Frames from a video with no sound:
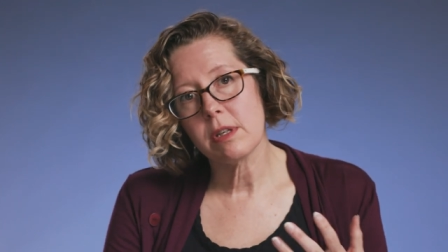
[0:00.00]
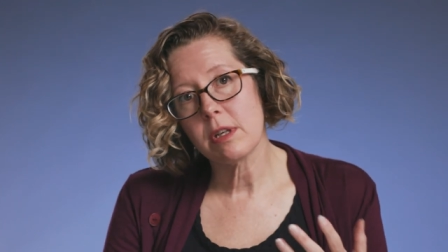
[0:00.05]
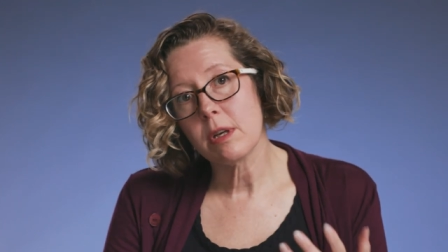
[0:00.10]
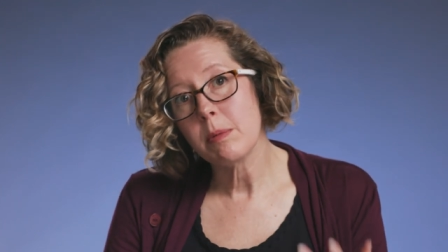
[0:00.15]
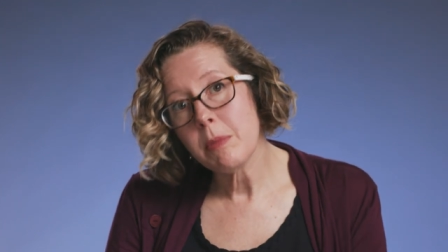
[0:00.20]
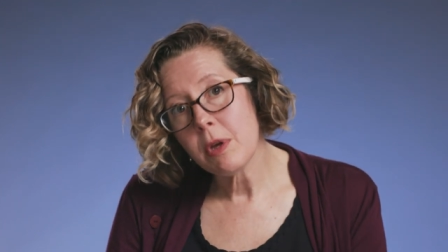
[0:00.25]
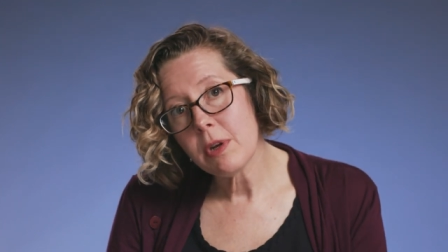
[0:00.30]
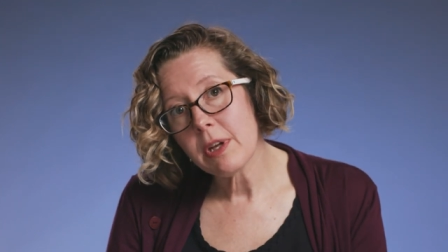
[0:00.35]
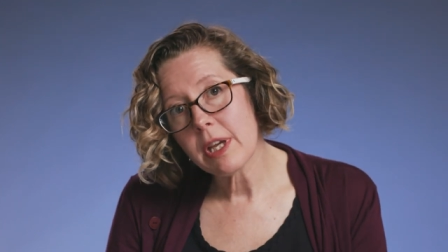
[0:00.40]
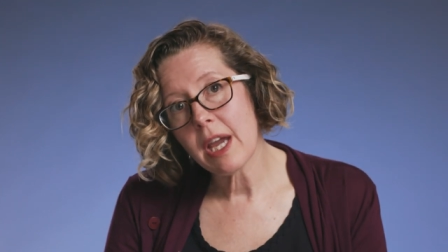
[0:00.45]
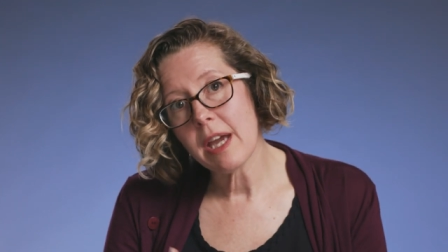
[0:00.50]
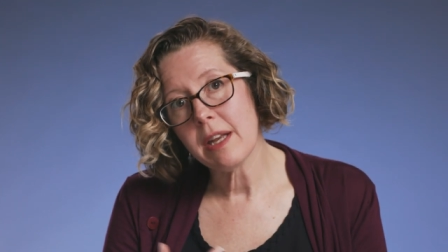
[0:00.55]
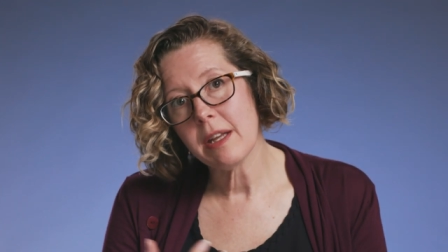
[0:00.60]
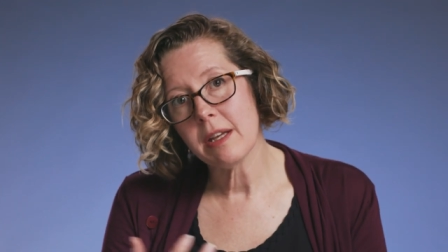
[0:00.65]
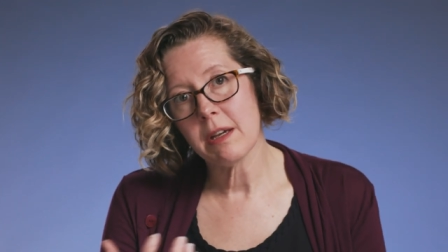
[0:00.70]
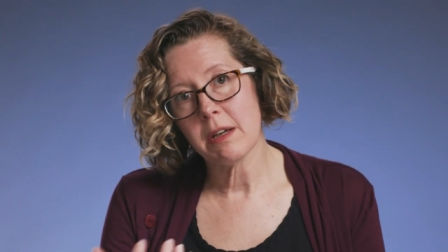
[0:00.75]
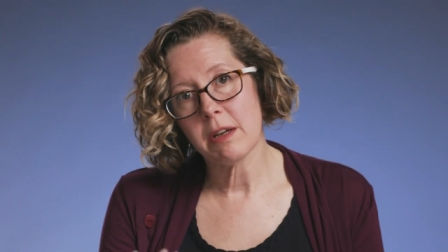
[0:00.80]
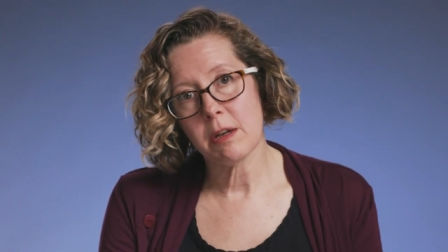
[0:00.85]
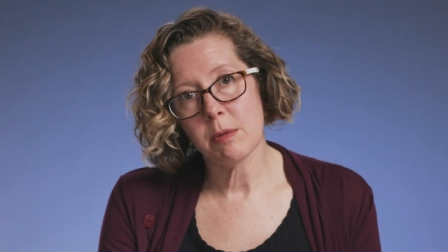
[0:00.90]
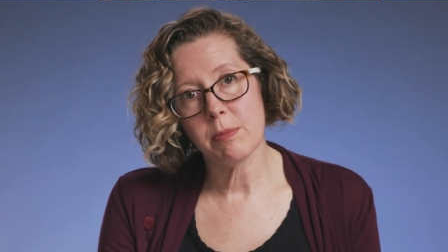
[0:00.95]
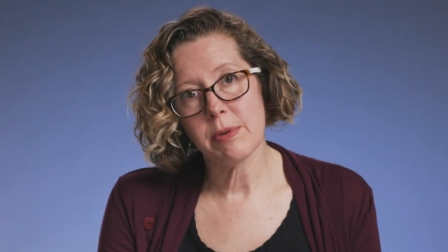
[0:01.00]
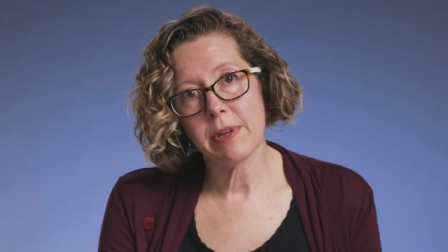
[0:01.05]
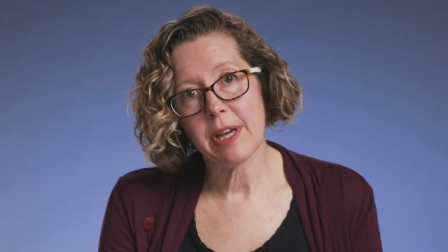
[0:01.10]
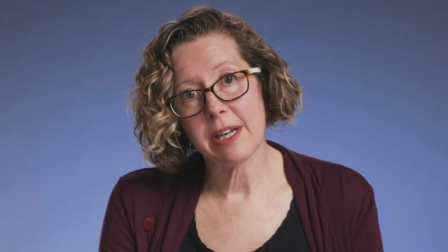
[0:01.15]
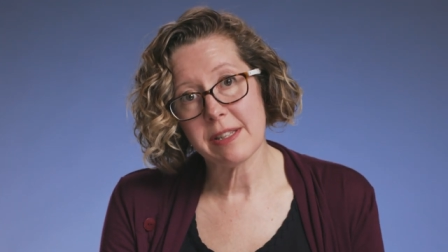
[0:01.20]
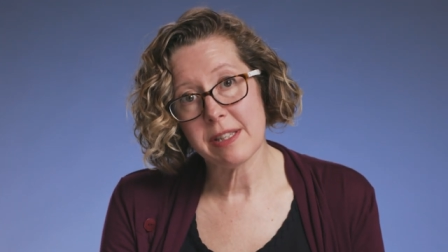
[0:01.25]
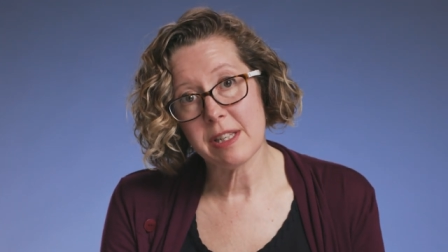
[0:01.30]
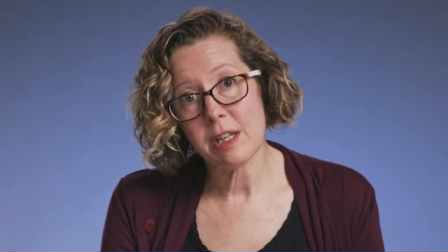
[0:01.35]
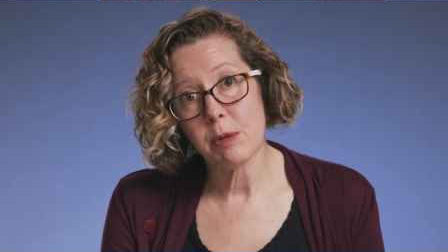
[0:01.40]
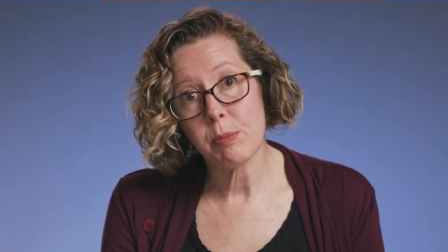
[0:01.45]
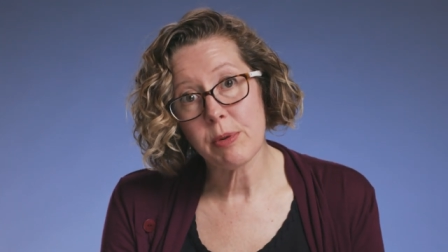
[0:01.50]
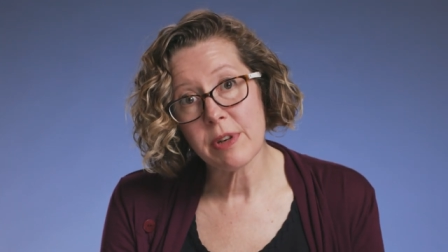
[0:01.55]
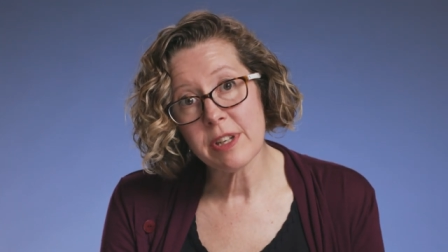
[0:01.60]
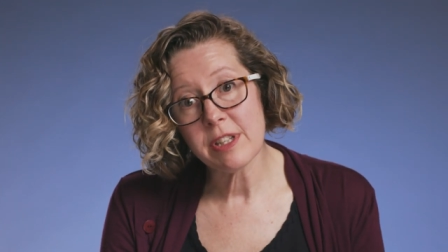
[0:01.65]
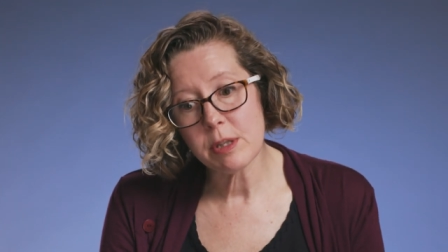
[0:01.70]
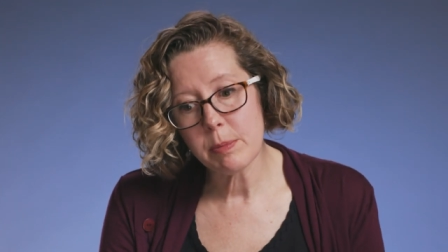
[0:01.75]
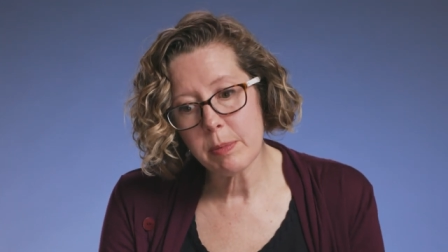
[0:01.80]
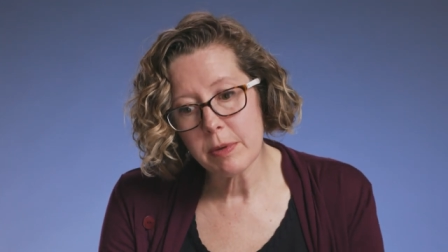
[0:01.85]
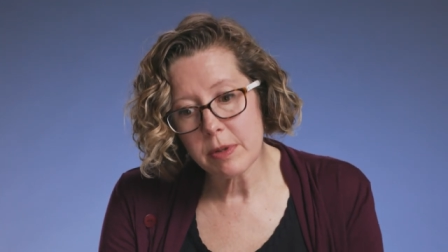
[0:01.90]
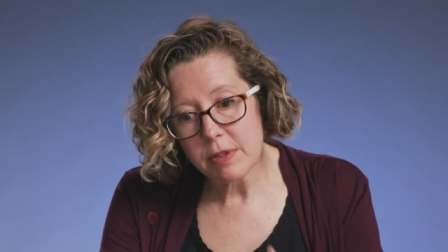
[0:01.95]
communicating and complexity
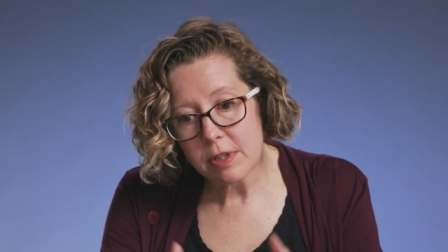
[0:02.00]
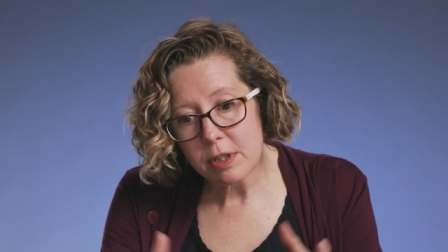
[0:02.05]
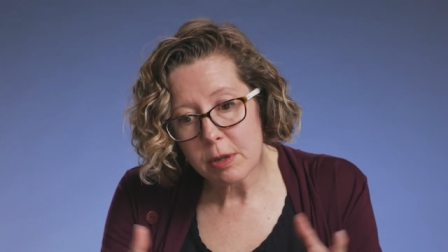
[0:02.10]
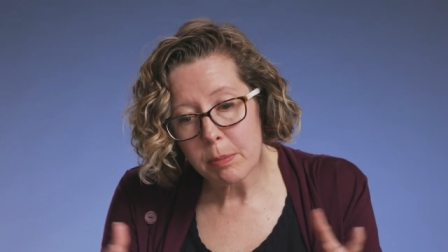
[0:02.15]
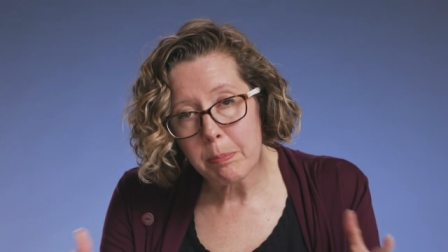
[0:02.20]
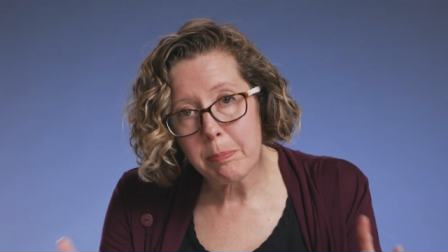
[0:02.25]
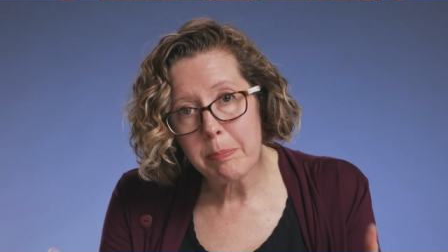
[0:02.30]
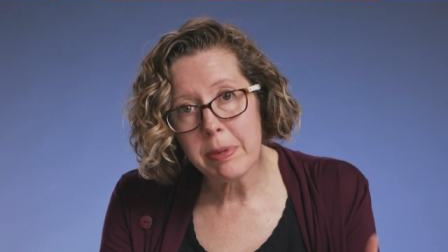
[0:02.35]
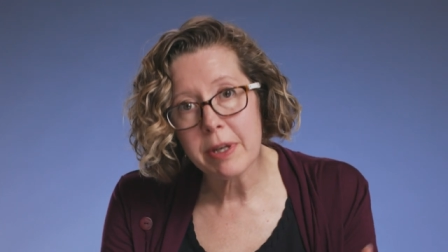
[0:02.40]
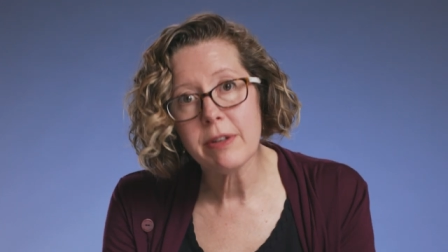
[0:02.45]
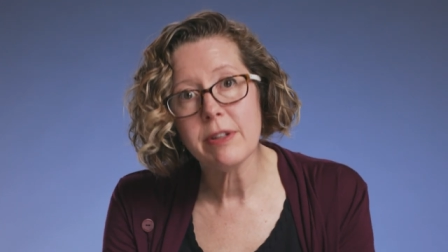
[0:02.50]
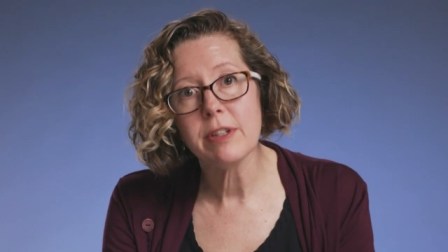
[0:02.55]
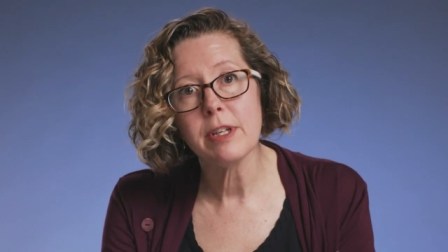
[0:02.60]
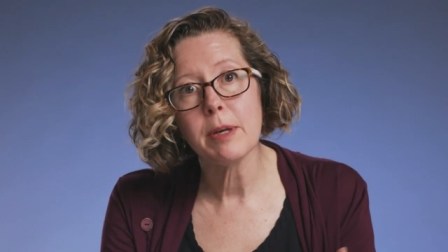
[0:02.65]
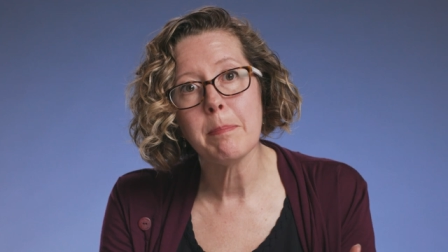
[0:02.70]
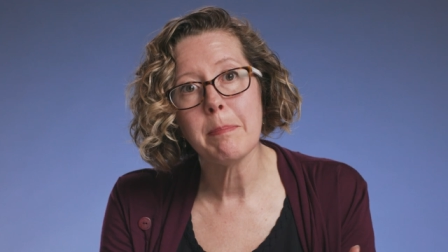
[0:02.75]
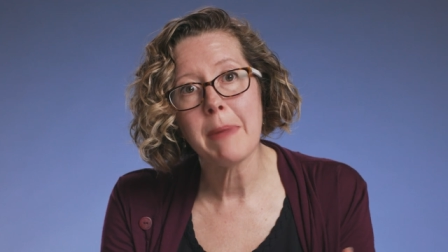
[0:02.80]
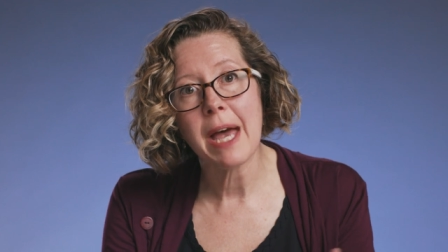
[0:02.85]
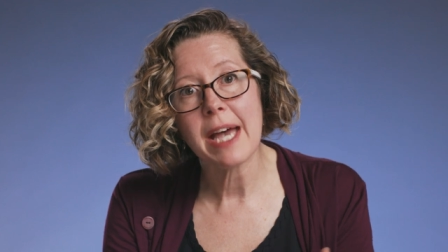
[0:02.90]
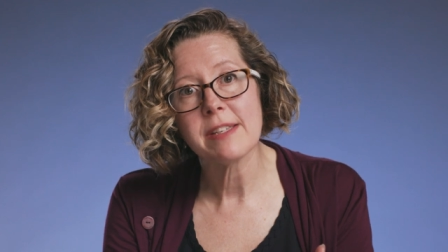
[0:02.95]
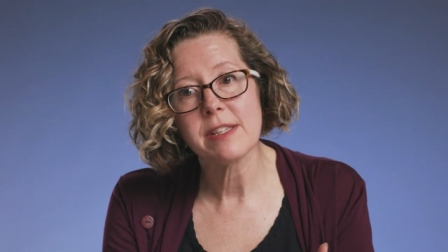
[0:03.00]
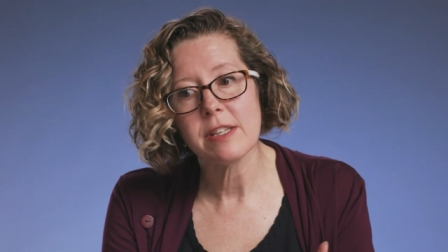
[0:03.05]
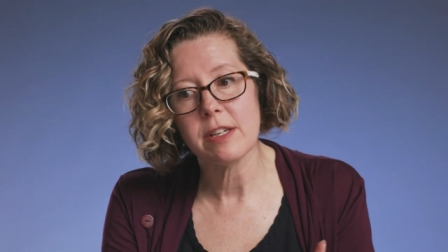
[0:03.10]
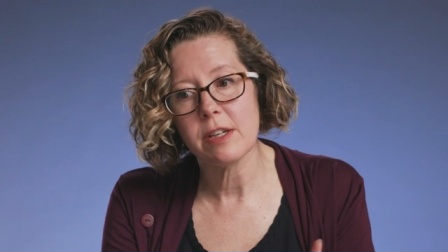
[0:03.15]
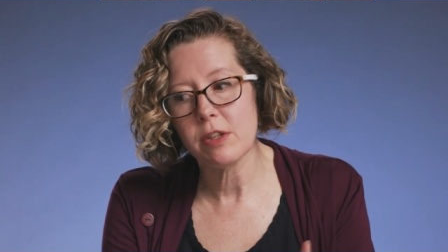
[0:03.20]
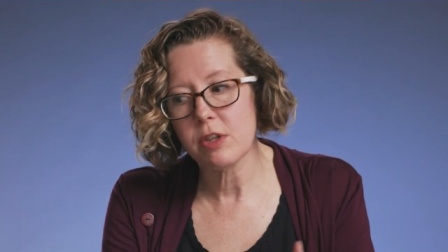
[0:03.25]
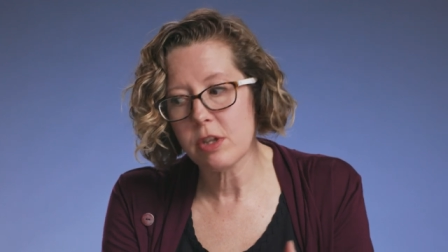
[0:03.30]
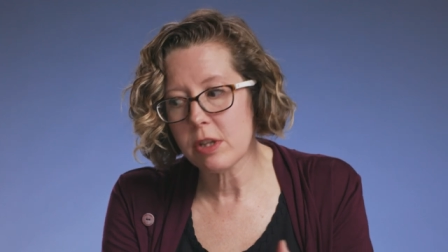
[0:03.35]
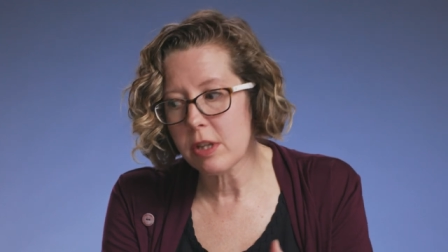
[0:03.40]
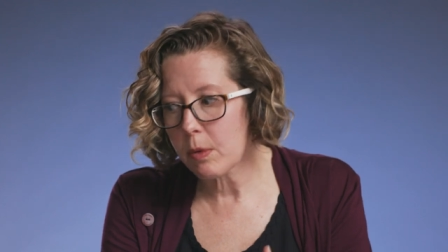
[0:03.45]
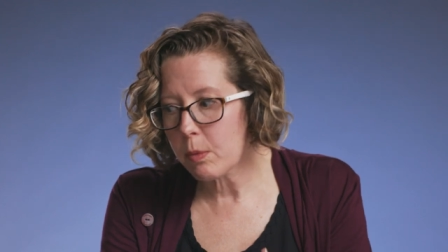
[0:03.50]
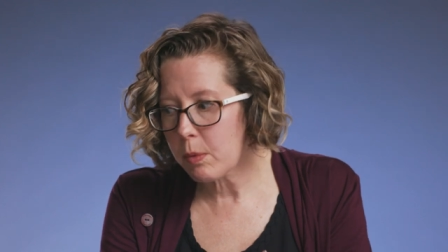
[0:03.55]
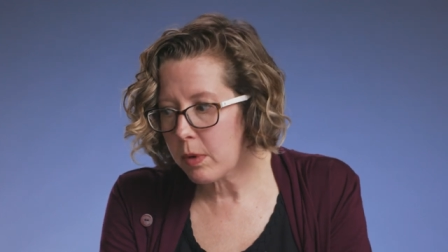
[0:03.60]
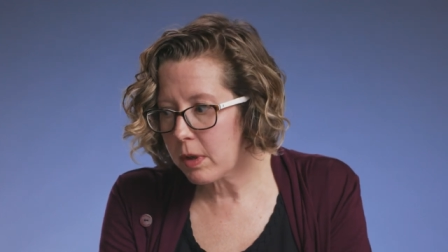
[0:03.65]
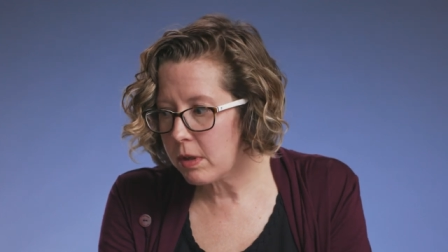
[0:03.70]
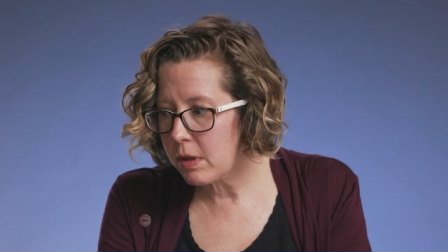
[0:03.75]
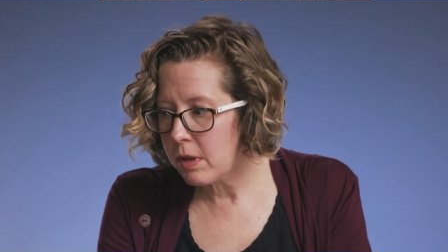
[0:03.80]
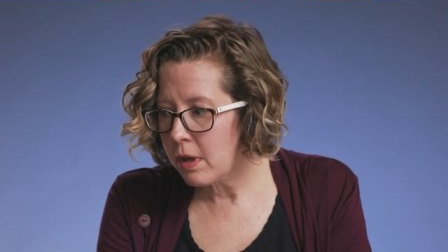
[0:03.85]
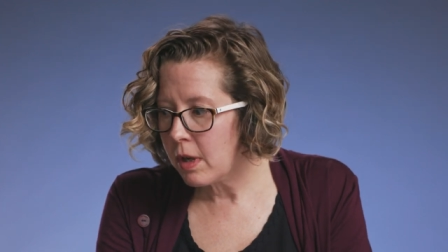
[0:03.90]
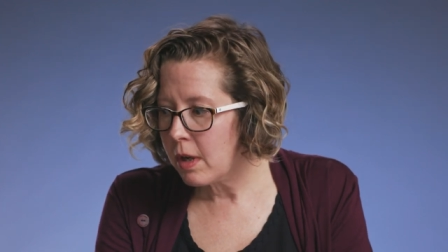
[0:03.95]
principles to build a message that would